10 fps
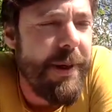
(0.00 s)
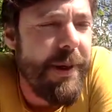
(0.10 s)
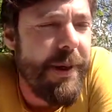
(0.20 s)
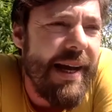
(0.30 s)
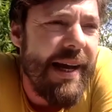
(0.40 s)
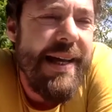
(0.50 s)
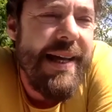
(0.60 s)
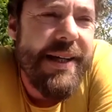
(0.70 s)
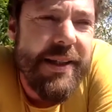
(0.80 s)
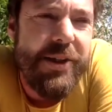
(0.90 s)
And he
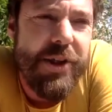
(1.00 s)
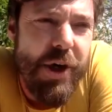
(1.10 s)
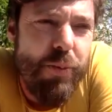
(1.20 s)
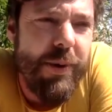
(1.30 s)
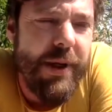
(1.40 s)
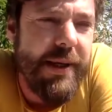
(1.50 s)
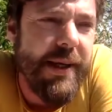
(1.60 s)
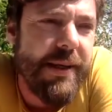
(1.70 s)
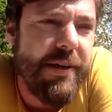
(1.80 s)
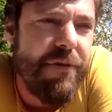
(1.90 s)
actually showed me
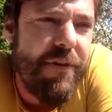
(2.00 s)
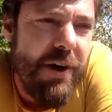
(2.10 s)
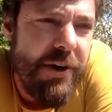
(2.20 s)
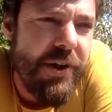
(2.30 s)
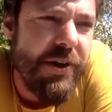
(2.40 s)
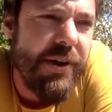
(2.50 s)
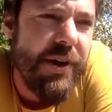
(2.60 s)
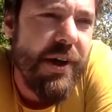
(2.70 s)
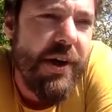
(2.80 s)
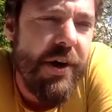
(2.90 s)
that the function
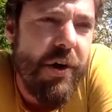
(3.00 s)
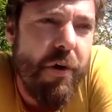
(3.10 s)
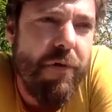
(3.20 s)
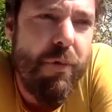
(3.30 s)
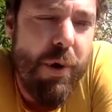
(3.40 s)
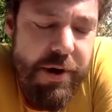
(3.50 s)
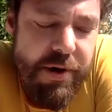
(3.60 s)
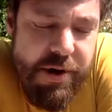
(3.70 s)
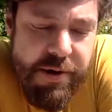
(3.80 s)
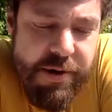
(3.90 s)
of
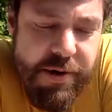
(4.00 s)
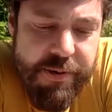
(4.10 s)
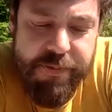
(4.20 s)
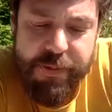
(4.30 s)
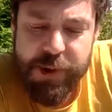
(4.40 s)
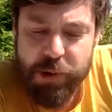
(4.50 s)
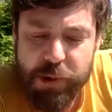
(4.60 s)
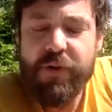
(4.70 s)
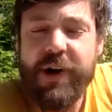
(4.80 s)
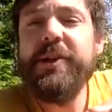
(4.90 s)
water to
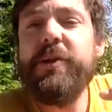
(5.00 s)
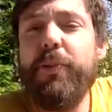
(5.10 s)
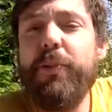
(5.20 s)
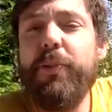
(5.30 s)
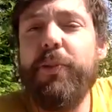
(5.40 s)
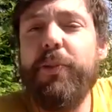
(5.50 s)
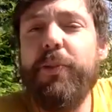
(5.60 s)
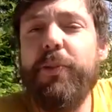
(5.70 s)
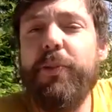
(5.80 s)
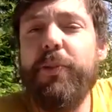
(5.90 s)
transport
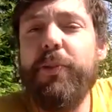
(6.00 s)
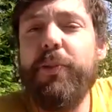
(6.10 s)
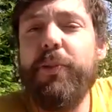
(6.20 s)
energy towards the